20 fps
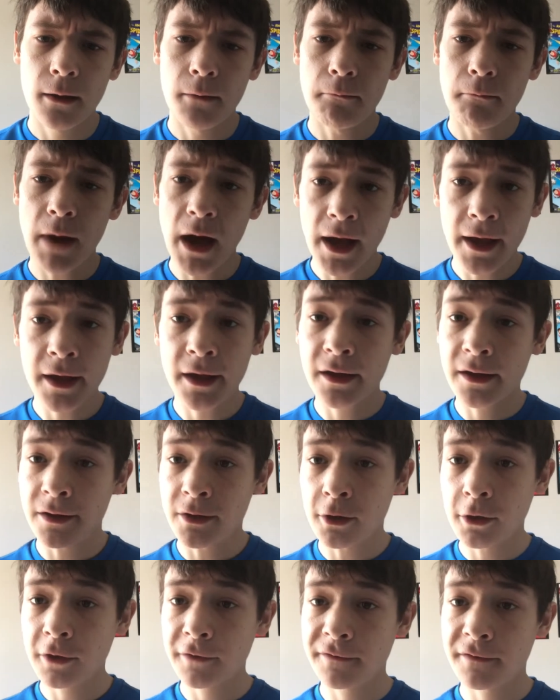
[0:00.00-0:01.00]
Maya
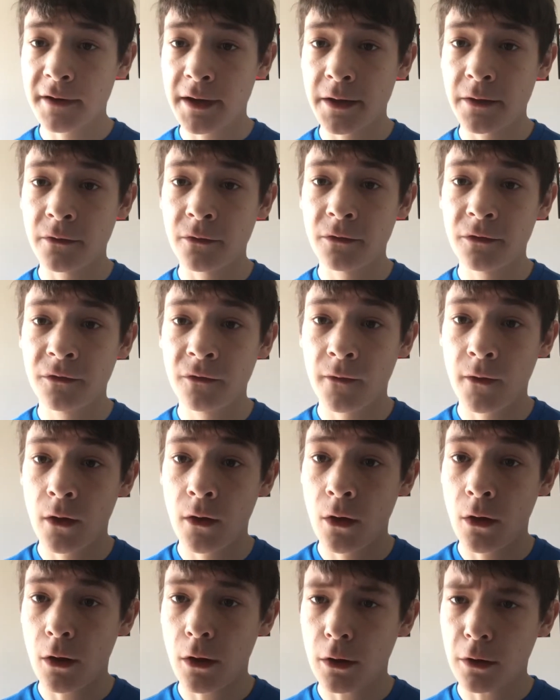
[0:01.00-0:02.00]
and her friends
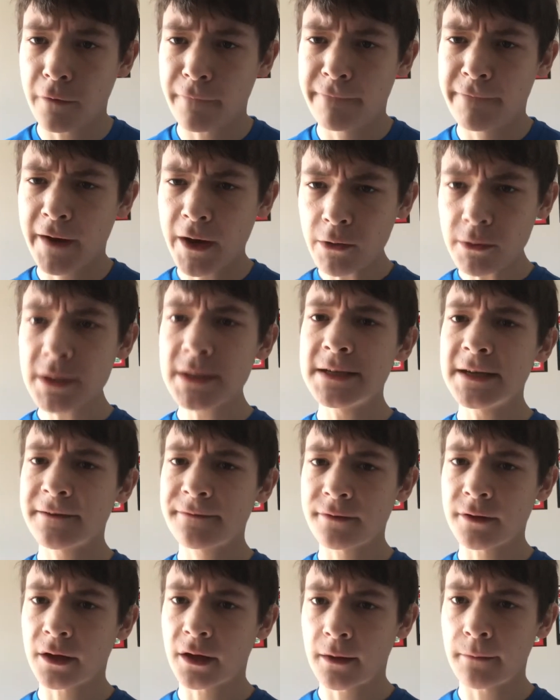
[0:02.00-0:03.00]
are very
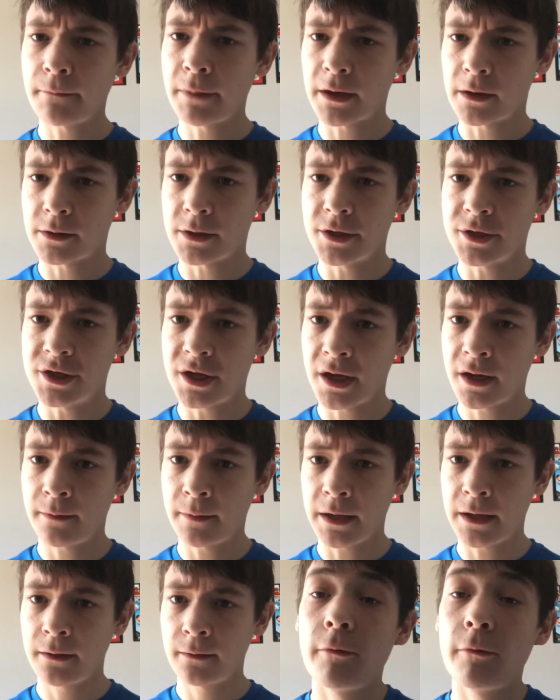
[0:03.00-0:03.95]
different compared to Jaime.